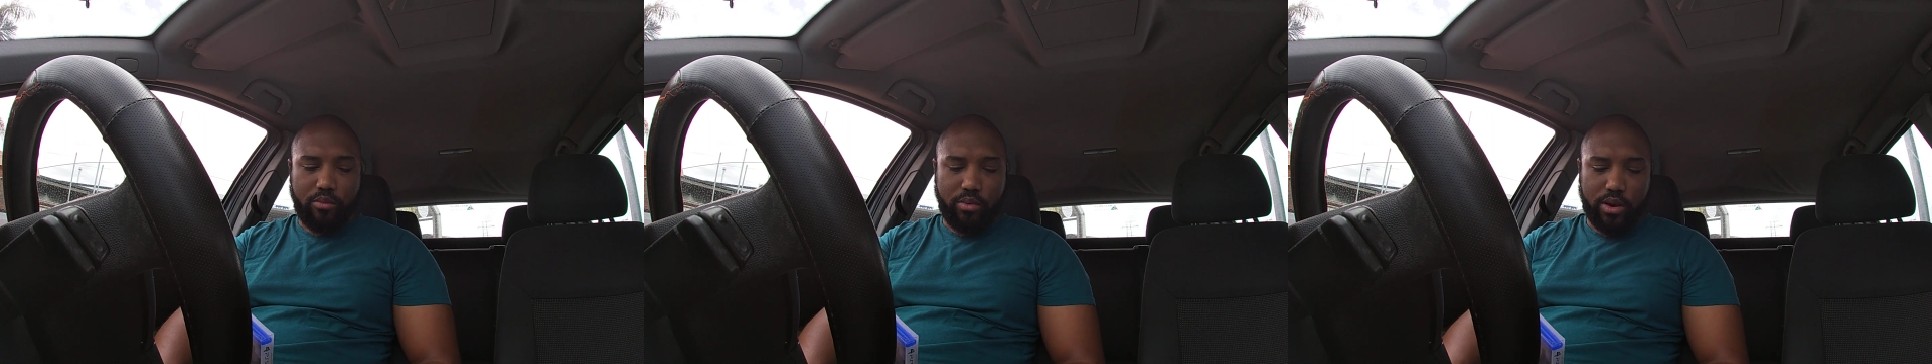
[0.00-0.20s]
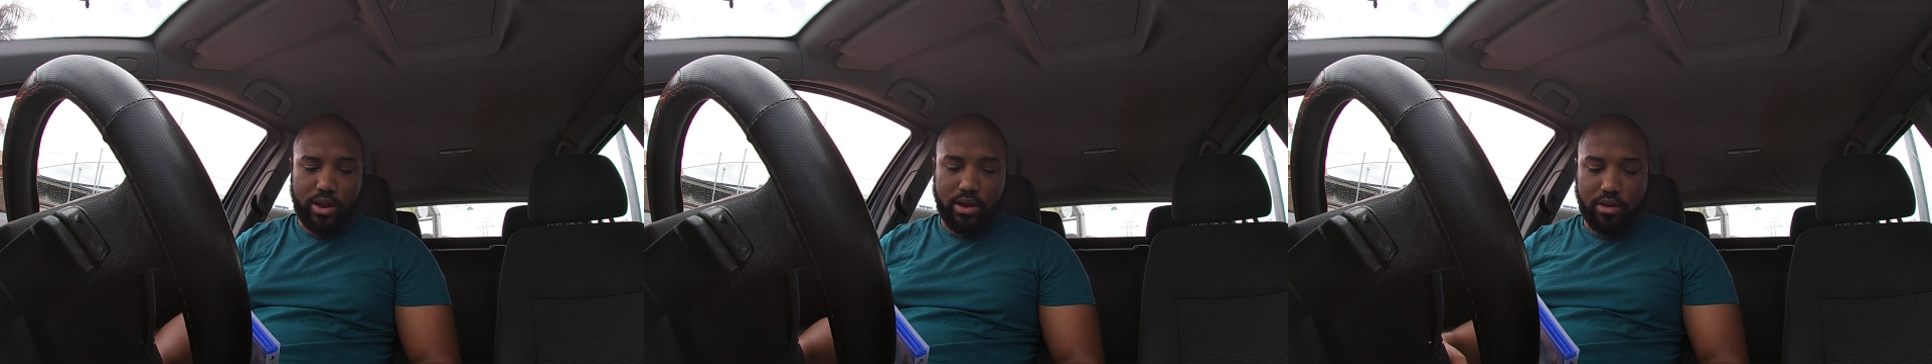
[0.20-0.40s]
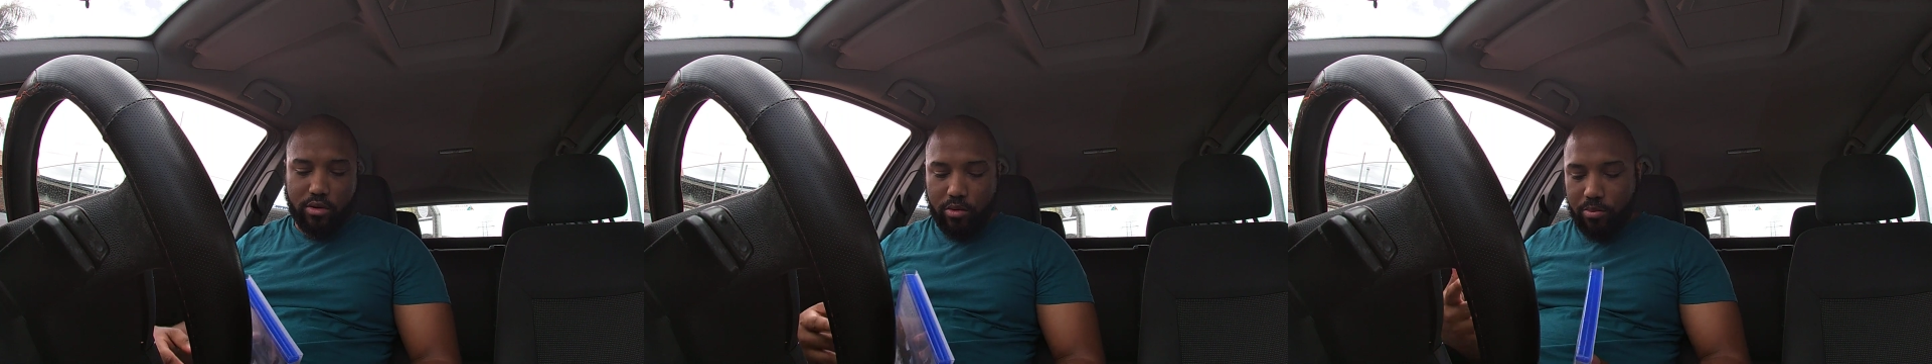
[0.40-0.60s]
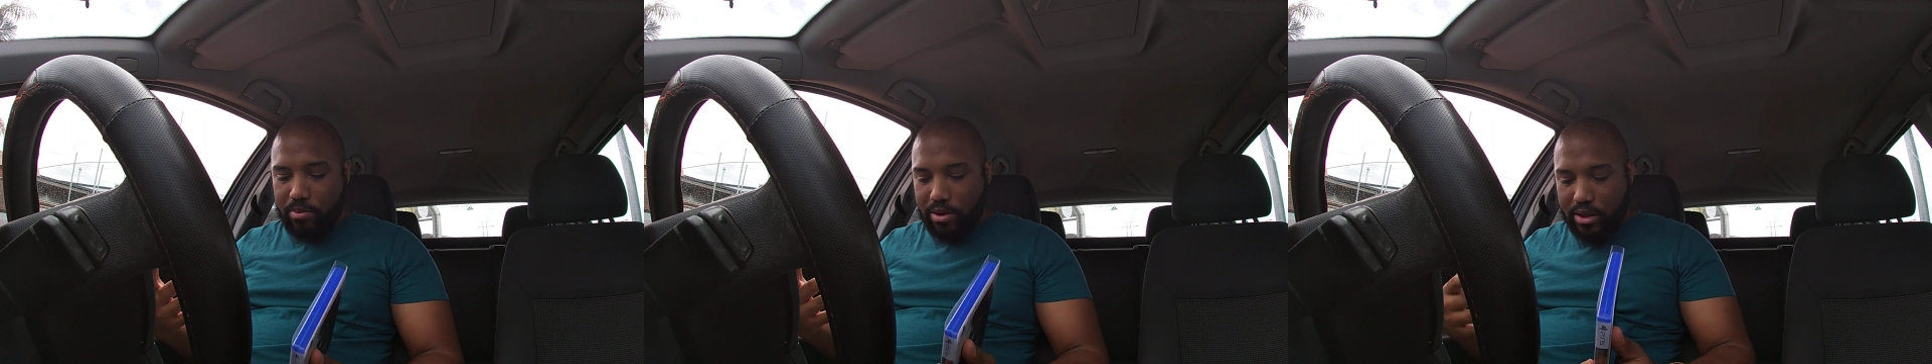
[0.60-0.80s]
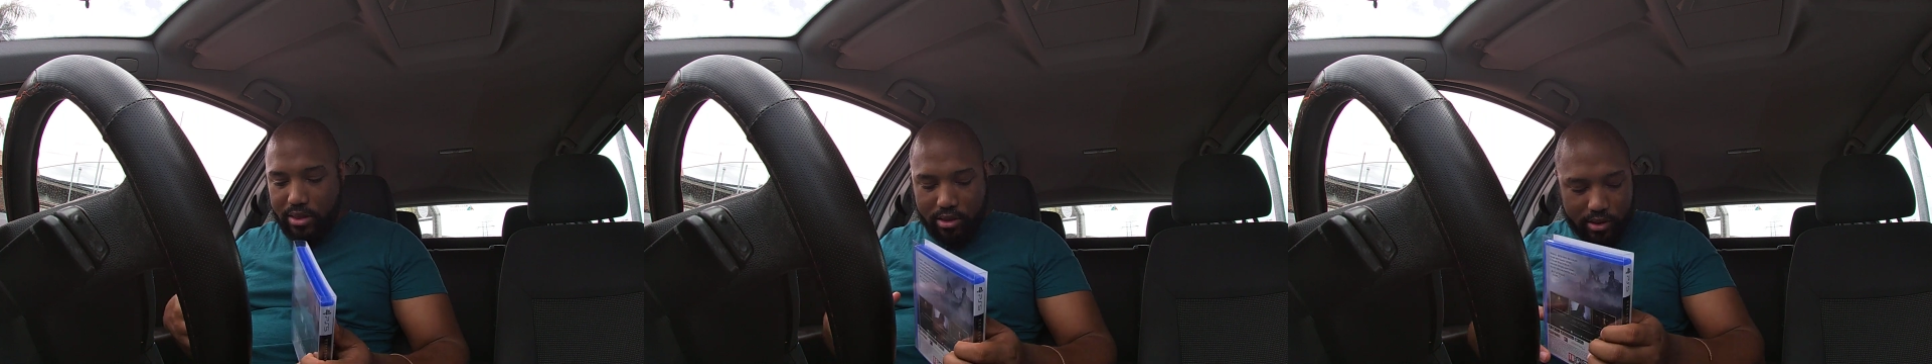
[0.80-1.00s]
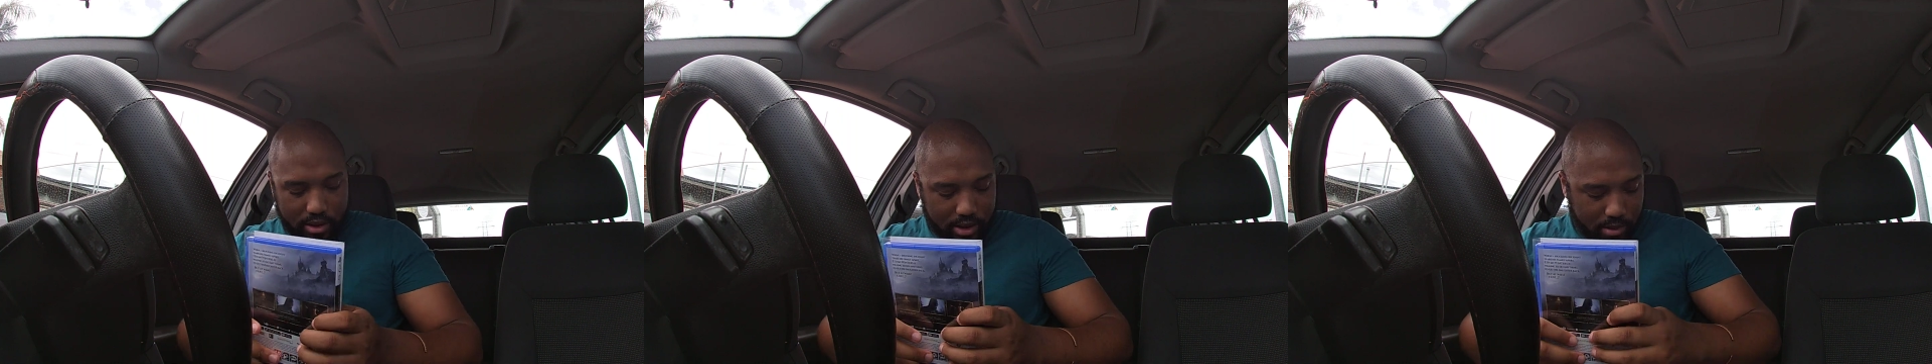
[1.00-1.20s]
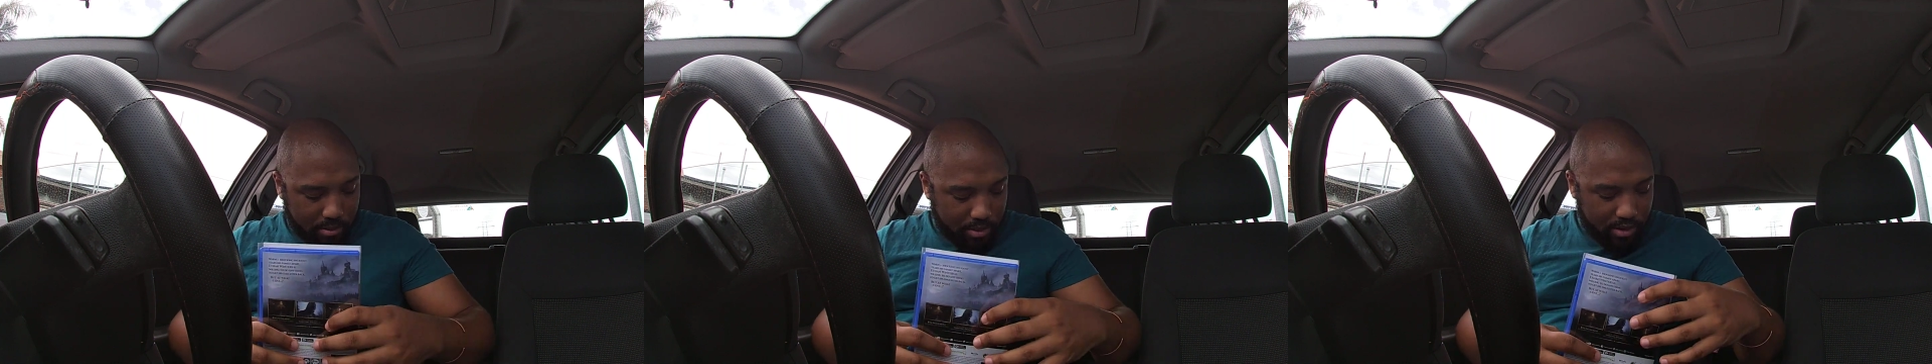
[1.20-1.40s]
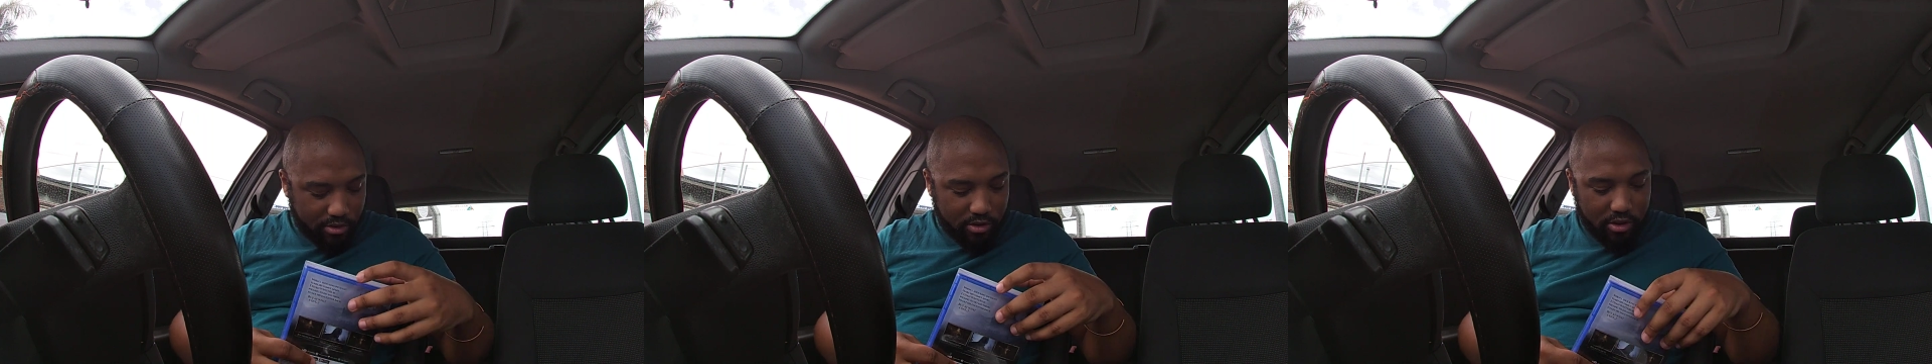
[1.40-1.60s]
when I do play the
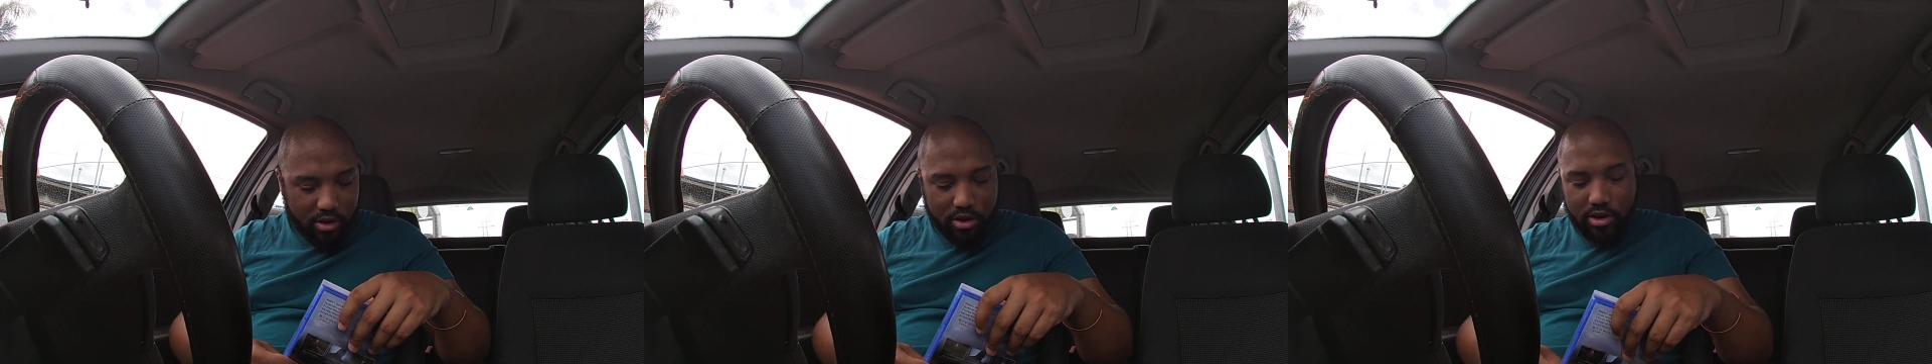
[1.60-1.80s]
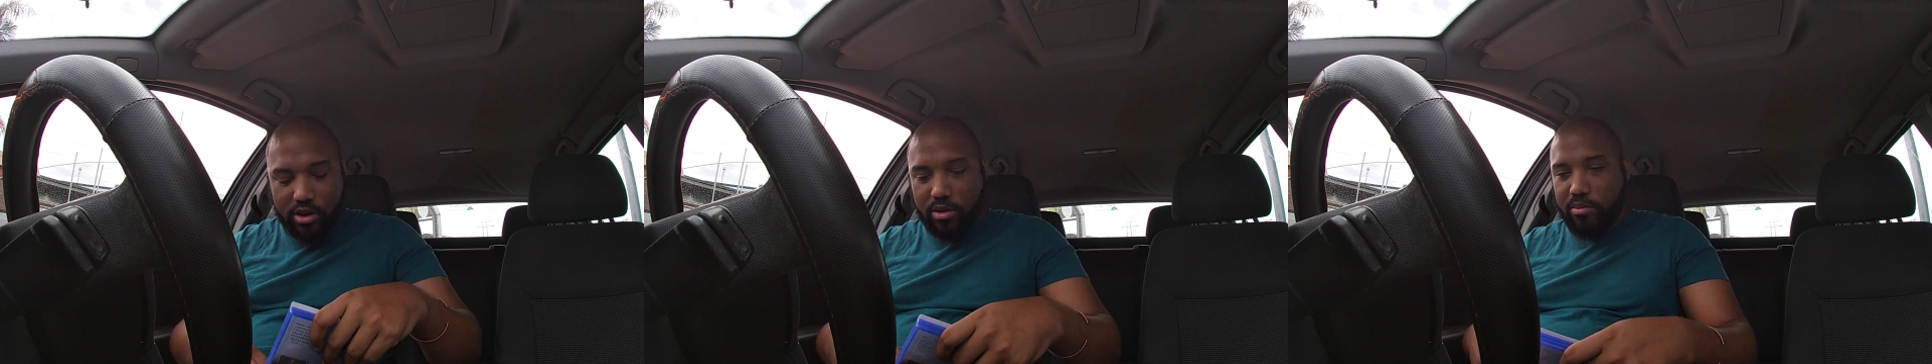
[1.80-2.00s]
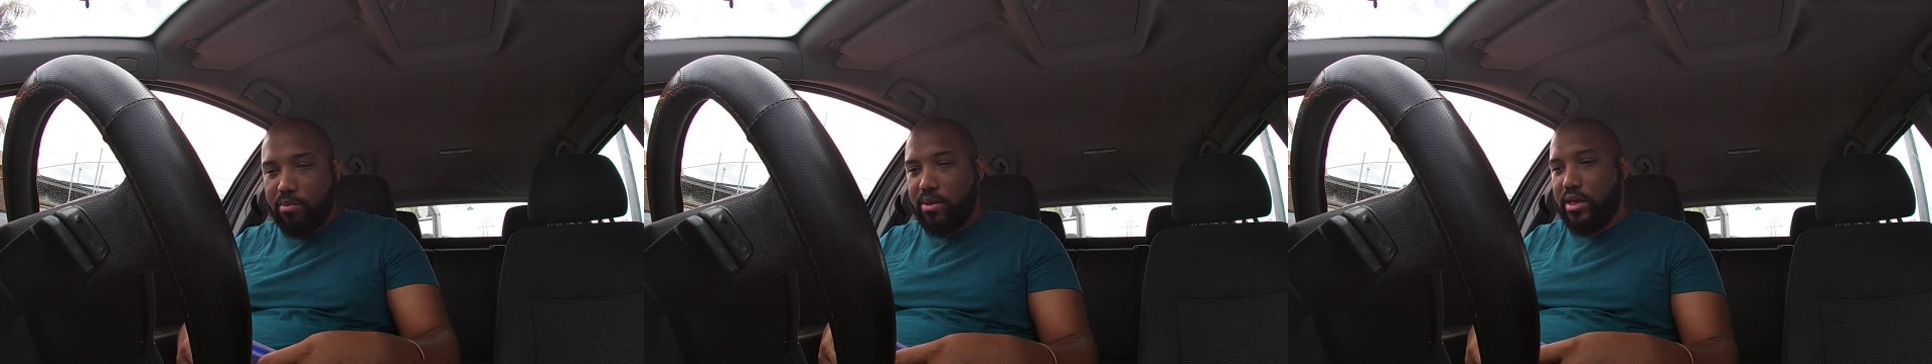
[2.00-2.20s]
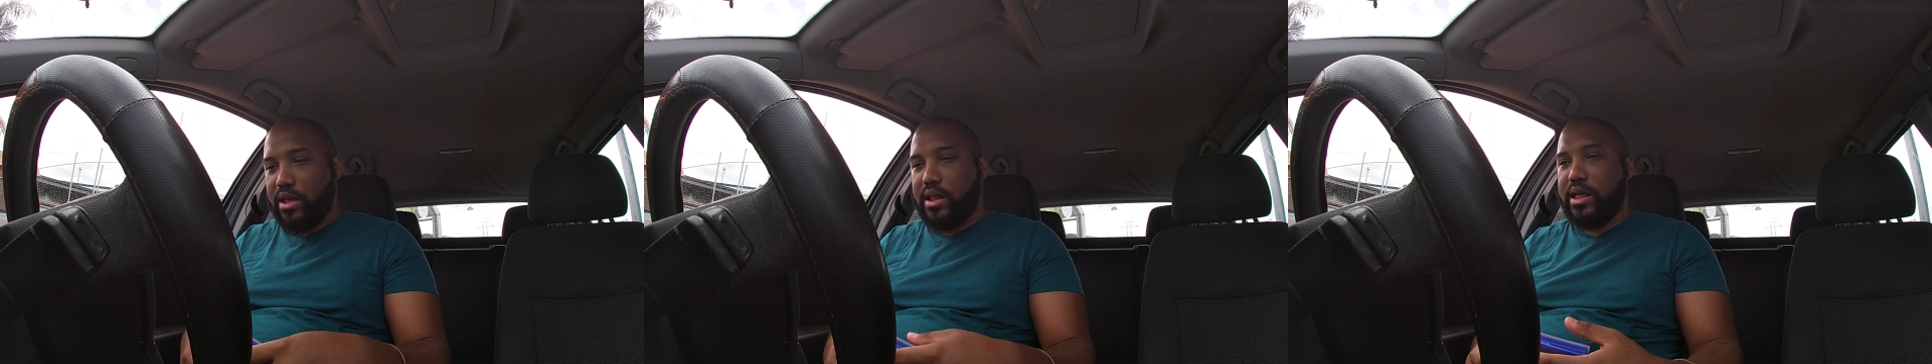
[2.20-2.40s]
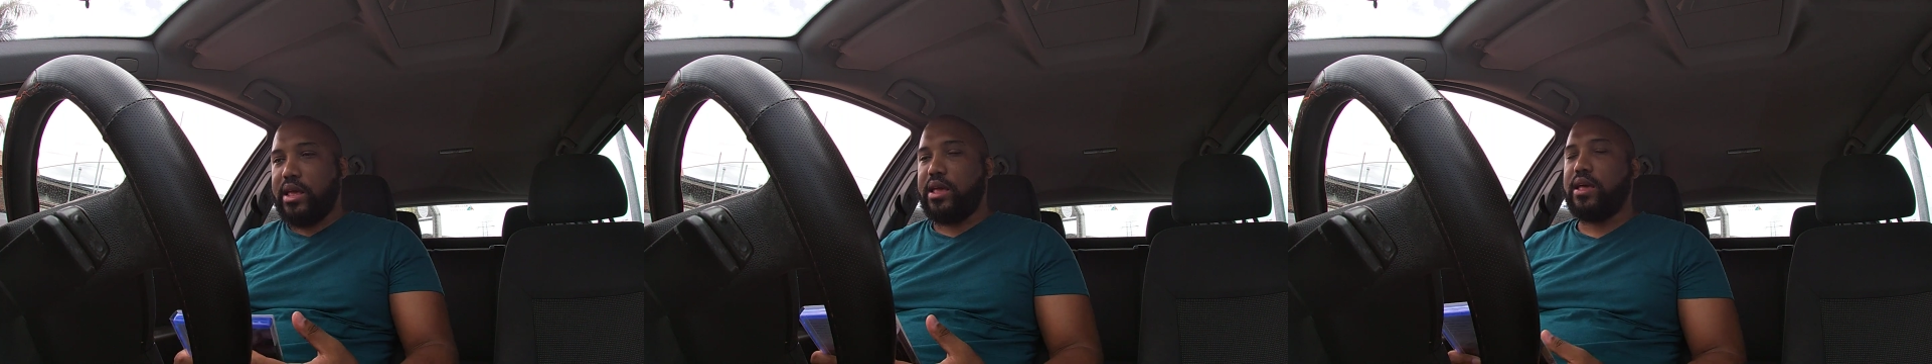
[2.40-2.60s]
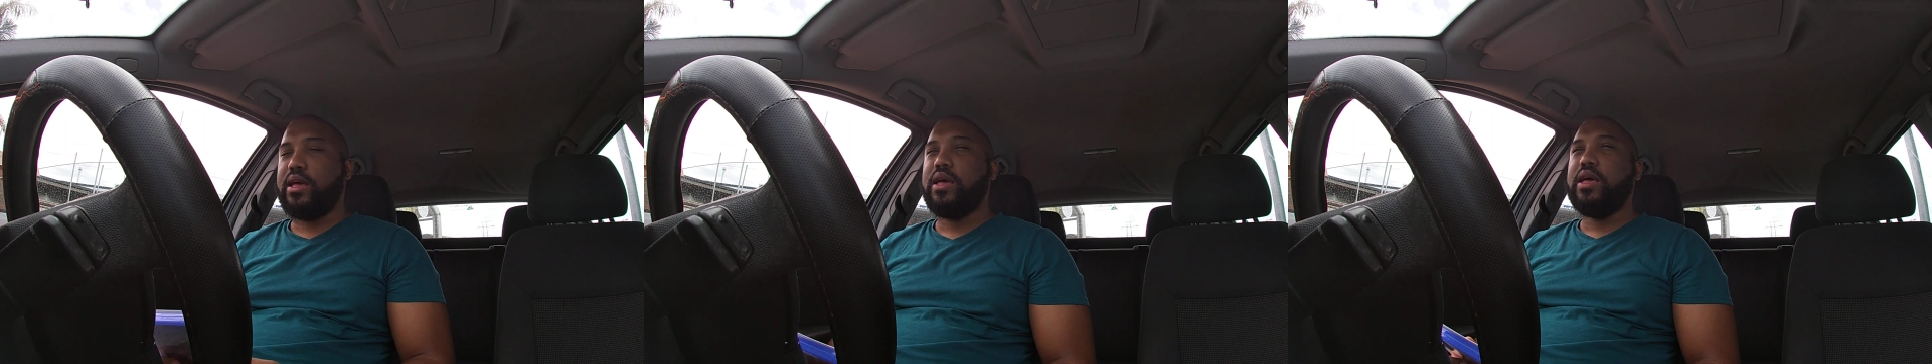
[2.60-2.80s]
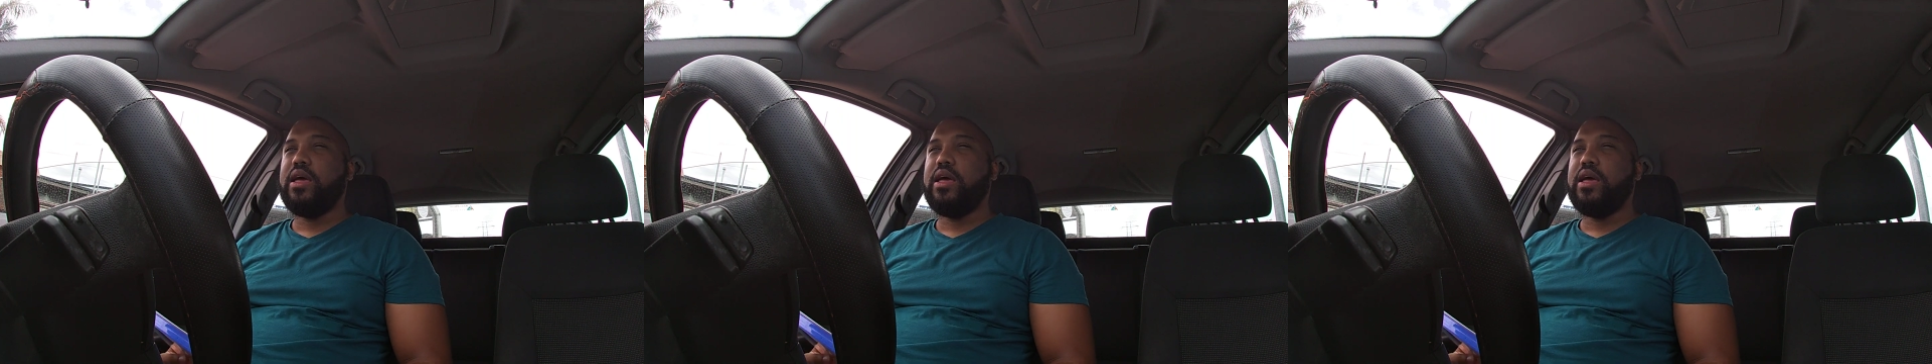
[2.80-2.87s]
game, it's not gonna be like